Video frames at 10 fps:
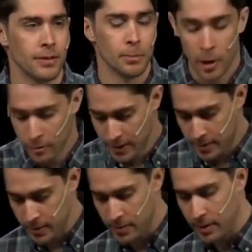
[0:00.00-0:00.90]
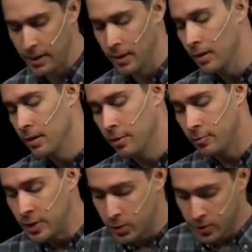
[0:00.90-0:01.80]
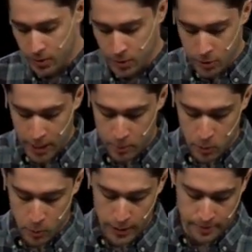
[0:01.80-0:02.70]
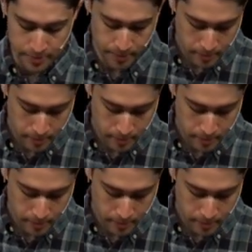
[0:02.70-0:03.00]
Paul writes this in Ephesians chapter 1.